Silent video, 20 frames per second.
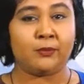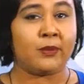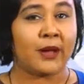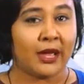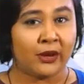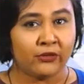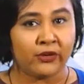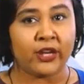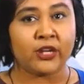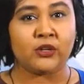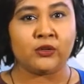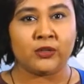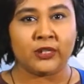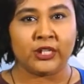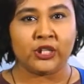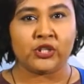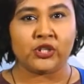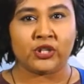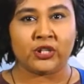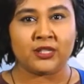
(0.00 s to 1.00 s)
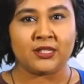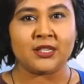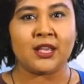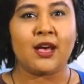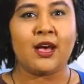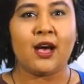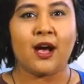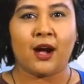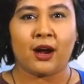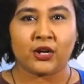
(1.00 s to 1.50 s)
by regulations
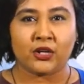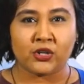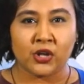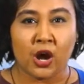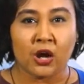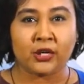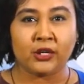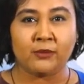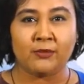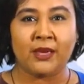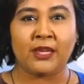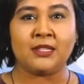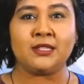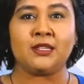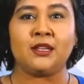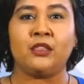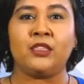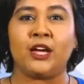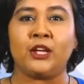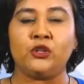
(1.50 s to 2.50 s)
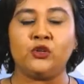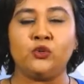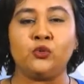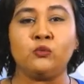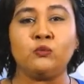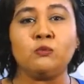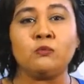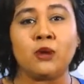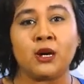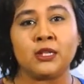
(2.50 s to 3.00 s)
are documents that you
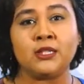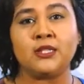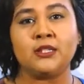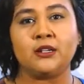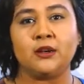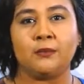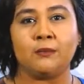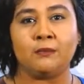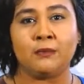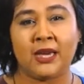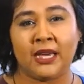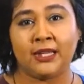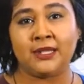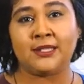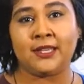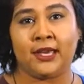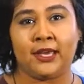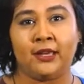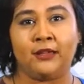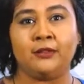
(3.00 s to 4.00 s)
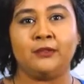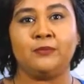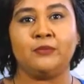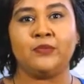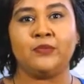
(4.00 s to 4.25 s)
must maintain.